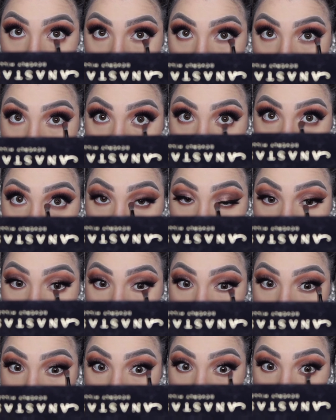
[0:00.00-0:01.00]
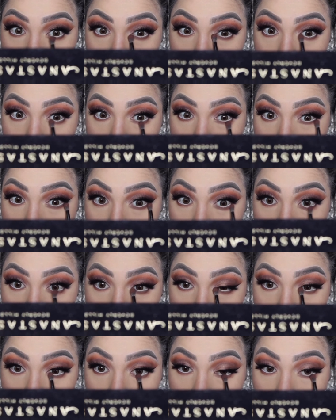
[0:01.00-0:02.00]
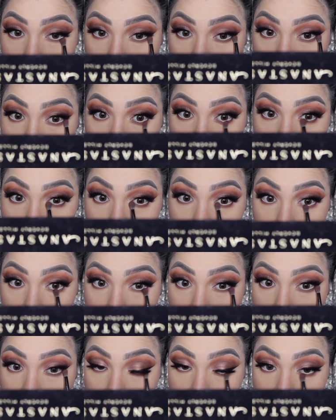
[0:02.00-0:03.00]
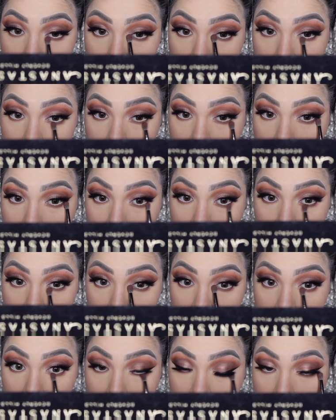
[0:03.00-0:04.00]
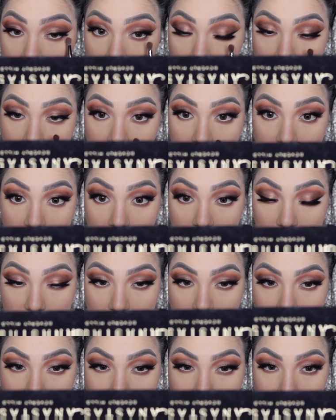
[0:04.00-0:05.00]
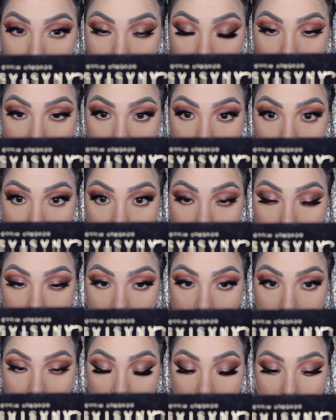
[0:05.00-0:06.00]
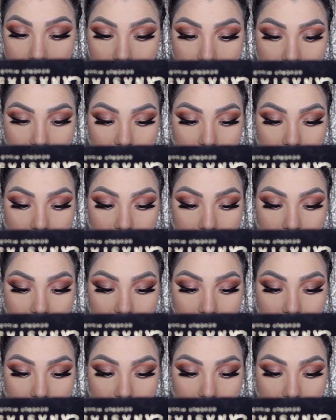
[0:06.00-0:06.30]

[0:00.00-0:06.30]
if you guys can see this I'm just going back and forth really lightly though because this